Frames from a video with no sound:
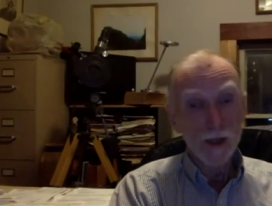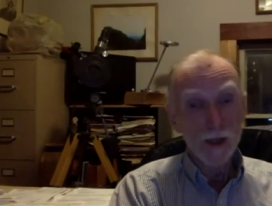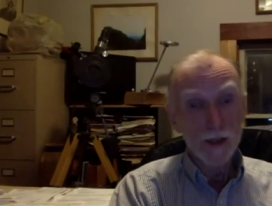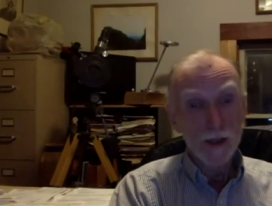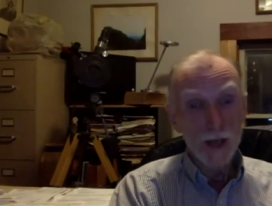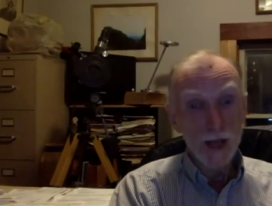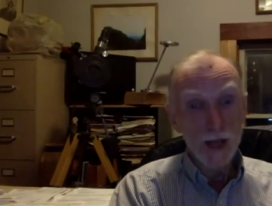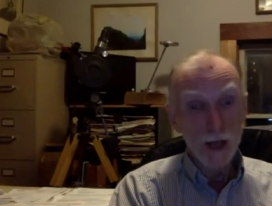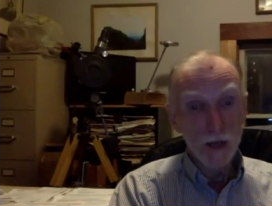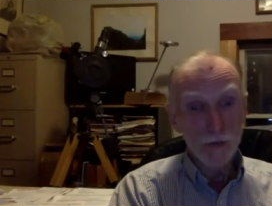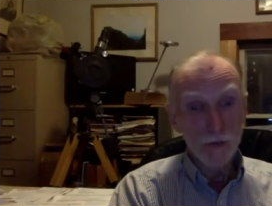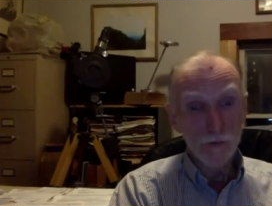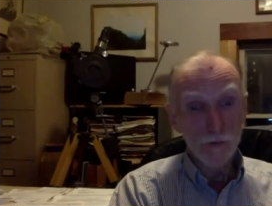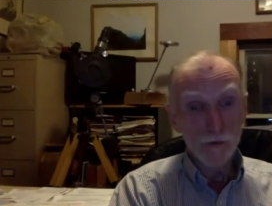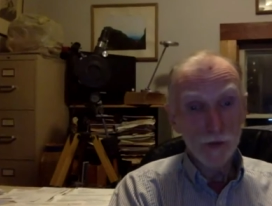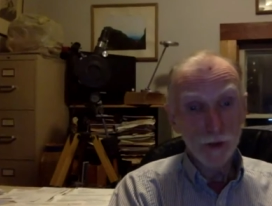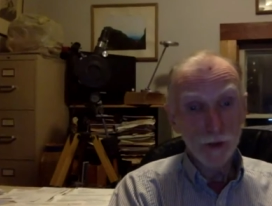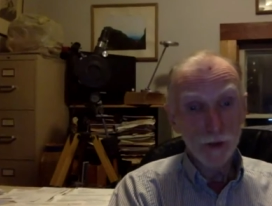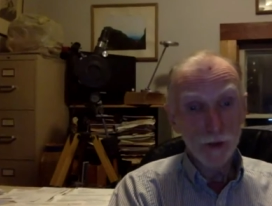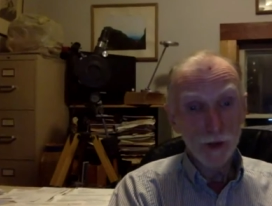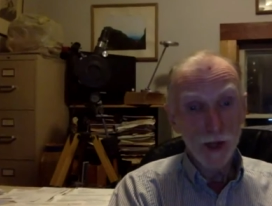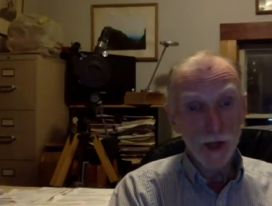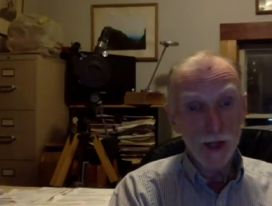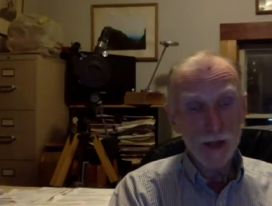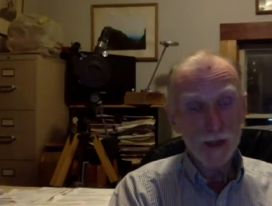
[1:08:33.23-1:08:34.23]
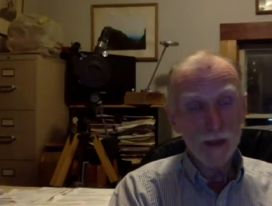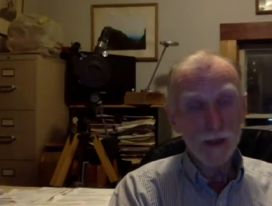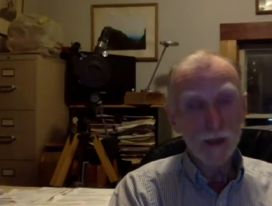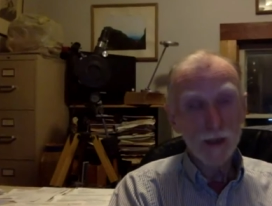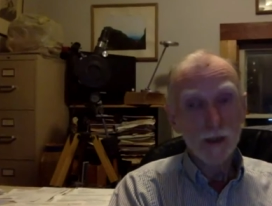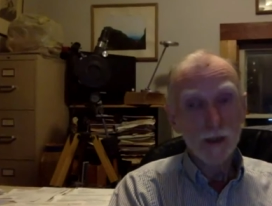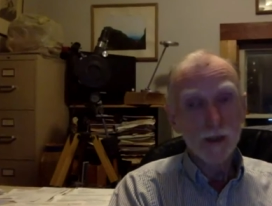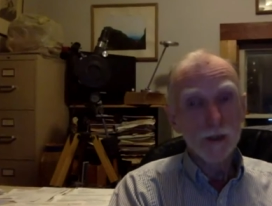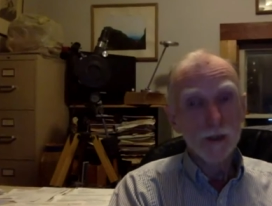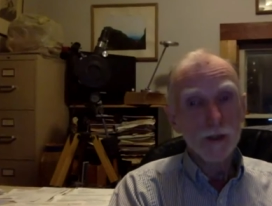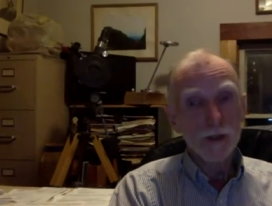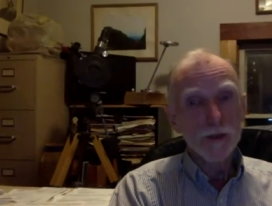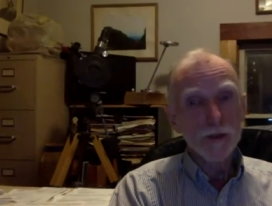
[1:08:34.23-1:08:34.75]
now feel like
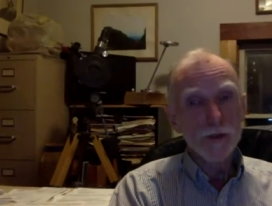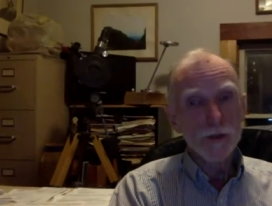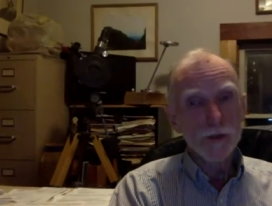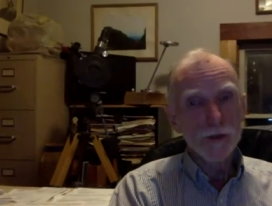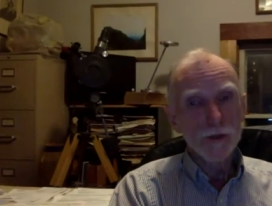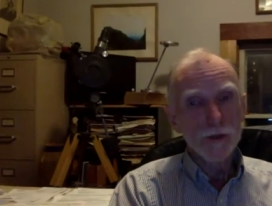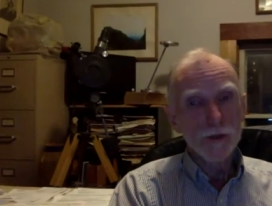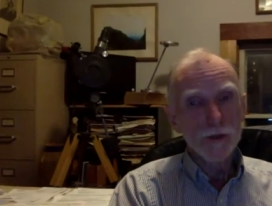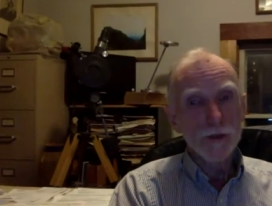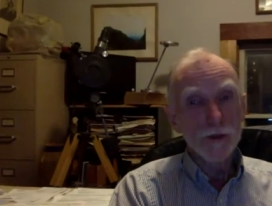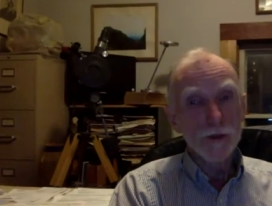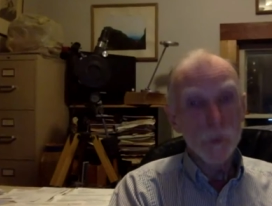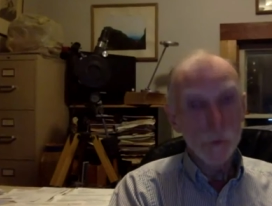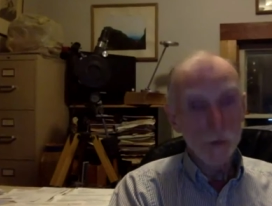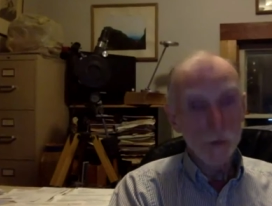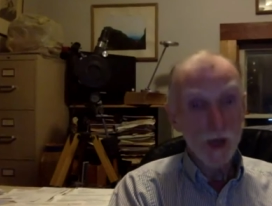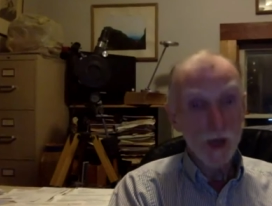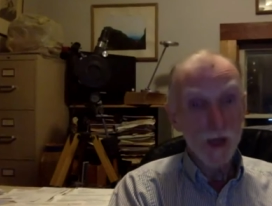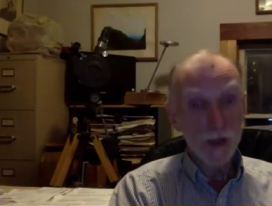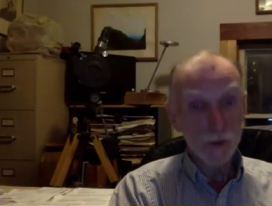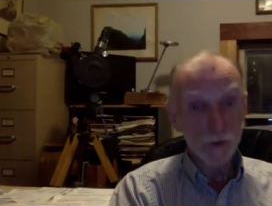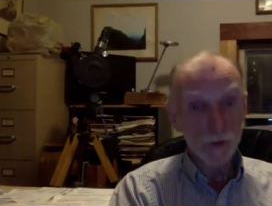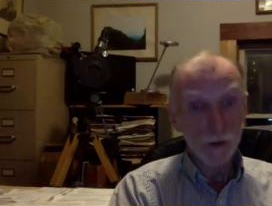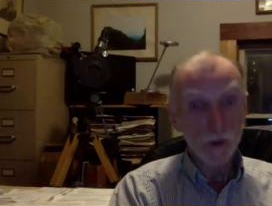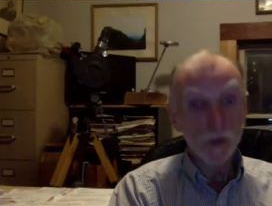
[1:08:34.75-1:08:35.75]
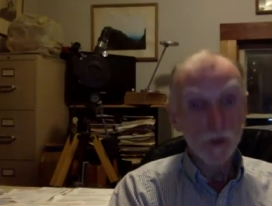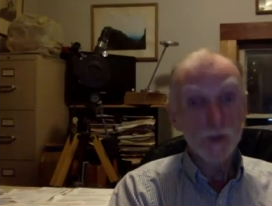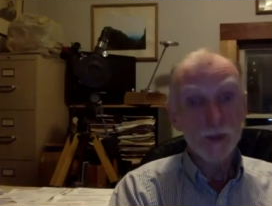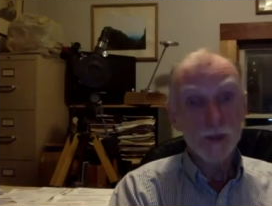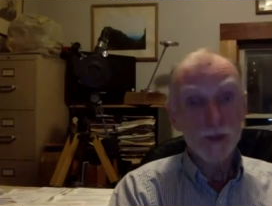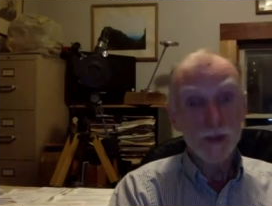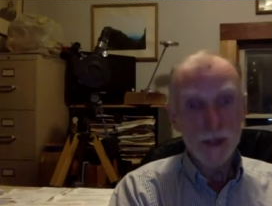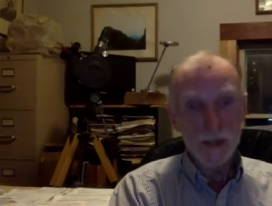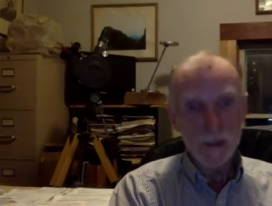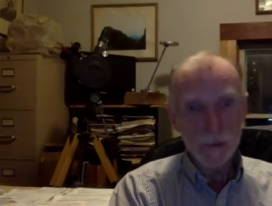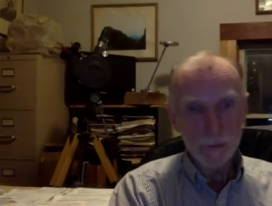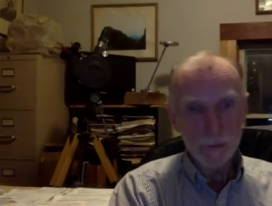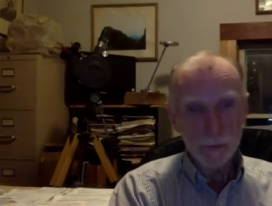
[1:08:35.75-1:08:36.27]
you got to look
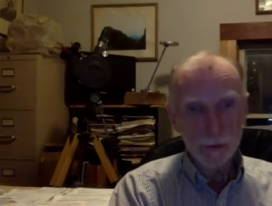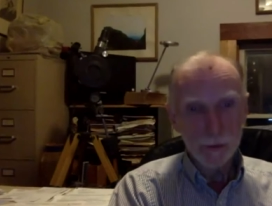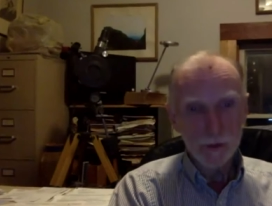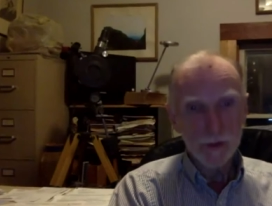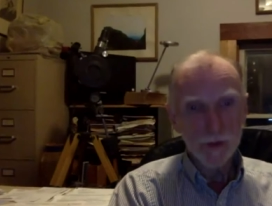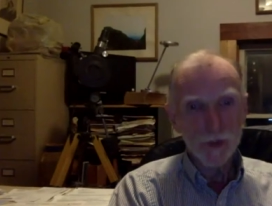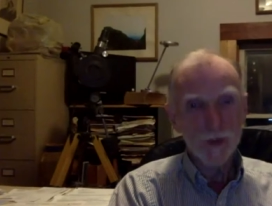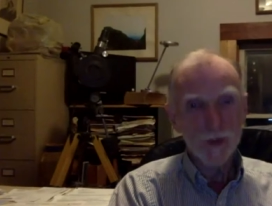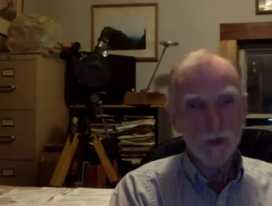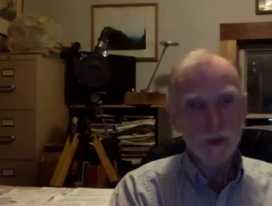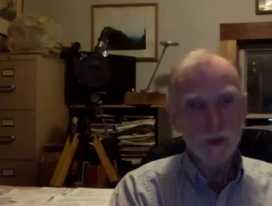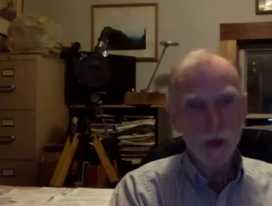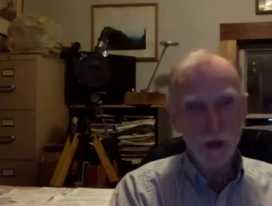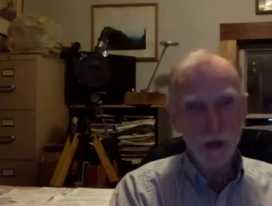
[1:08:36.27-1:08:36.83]
deep. There's